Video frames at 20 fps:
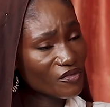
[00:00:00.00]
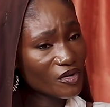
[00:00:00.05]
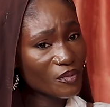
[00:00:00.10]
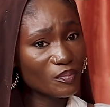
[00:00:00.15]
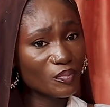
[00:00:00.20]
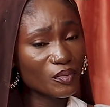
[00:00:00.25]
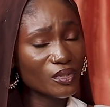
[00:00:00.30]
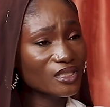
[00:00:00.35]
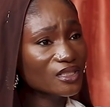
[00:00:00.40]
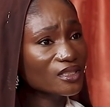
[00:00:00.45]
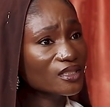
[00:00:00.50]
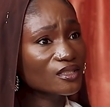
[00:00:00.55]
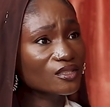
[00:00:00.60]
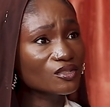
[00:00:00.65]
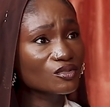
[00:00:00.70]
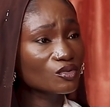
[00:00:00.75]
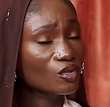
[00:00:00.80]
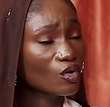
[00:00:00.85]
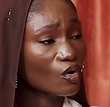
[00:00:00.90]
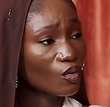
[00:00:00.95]
Everybody is
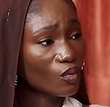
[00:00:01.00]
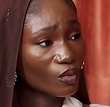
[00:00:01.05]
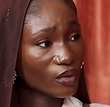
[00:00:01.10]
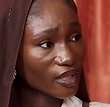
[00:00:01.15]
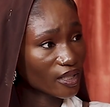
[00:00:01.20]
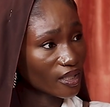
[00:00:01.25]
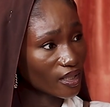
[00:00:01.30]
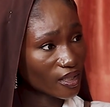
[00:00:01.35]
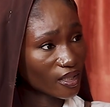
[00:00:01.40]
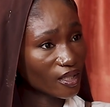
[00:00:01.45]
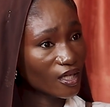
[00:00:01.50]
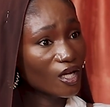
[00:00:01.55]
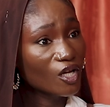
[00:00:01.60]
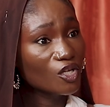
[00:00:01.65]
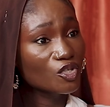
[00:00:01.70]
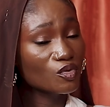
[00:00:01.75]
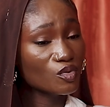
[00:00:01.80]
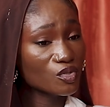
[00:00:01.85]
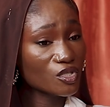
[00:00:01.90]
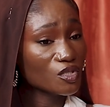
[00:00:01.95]
not okay.
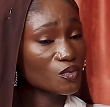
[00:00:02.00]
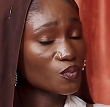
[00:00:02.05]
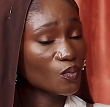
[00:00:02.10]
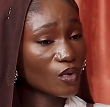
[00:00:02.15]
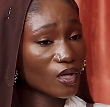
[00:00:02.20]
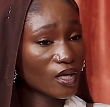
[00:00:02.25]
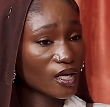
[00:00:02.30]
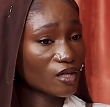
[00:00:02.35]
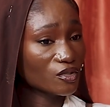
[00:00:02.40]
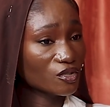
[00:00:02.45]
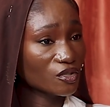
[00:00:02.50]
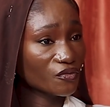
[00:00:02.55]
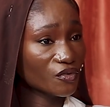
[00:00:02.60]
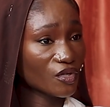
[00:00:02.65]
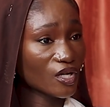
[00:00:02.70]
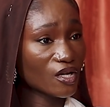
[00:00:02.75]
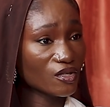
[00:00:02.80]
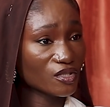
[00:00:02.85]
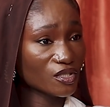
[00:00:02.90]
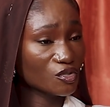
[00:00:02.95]
You just walk out of
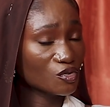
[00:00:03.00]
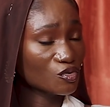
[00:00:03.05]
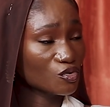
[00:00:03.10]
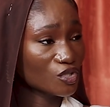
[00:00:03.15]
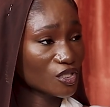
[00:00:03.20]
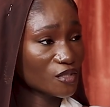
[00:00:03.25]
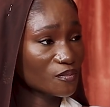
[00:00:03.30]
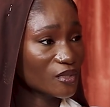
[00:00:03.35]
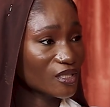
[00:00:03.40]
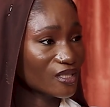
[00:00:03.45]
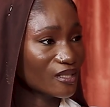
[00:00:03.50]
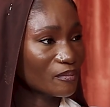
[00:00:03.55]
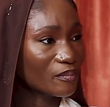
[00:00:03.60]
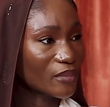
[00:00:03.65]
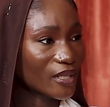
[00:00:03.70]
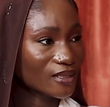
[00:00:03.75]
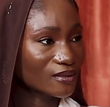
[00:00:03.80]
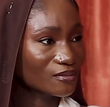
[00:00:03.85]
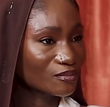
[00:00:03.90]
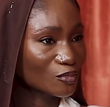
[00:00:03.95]
your house and you just be in a
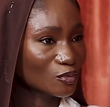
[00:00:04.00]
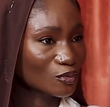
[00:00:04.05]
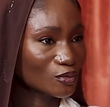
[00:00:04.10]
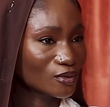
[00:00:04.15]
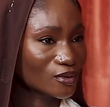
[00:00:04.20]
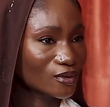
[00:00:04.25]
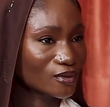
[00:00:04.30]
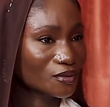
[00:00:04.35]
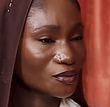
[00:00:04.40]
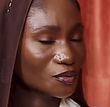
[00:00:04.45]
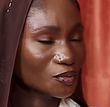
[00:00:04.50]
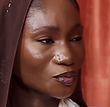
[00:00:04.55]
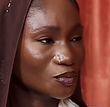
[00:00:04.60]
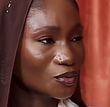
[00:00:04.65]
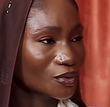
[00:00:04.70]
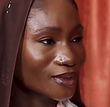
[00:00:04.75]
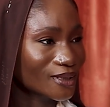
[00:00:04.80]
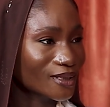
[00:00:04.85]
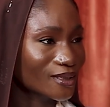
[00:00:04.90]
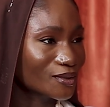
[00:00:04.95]
bad mood. You
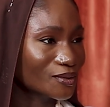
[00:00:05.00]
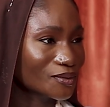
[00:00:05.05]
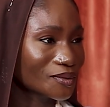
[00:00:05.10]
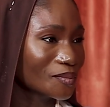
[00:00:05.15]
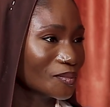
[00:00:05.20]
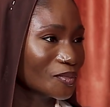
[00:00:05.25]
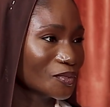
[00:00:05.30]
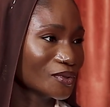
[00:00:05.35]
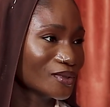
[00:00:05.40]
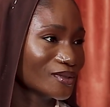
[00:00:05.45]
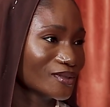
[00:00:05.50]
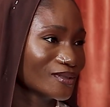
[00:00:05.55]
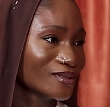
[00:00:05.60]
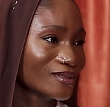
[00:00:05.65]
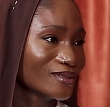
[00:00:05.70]
just see someone.